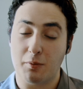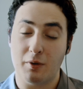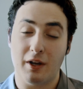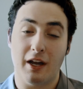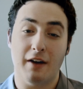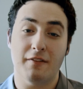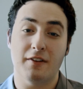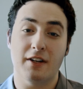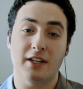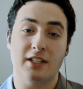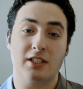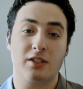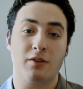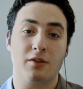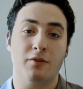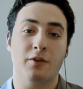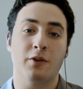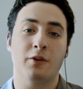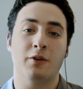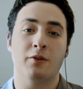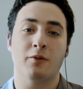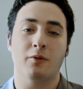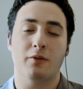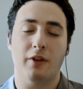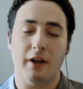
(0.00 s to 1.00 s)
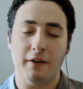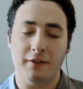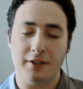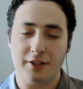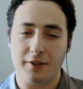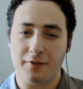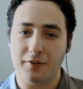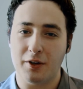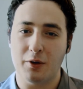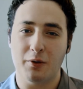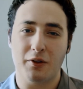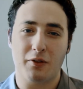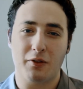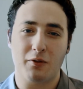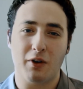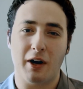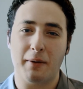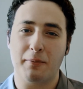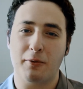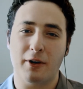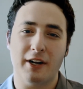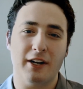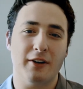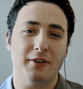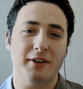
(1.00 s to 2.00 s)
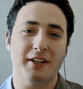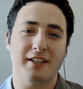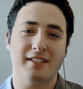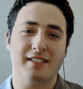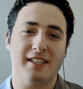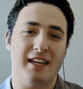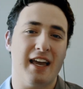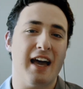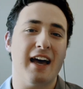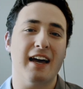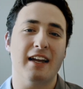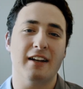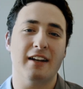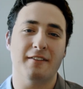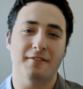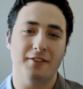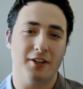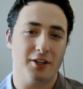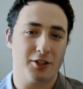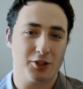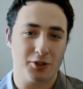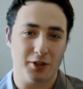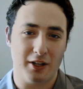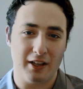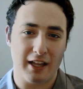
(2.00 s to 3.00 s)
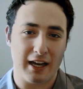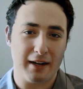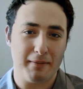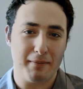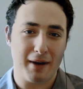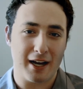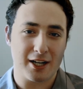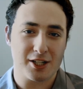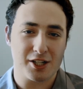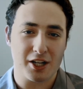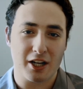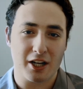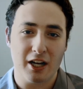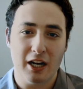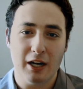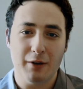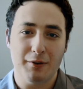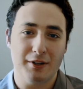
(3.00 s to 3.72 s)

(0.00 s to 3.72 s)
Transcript: we have an interview with Rob Rado. He's the head of Industrial Light Magic.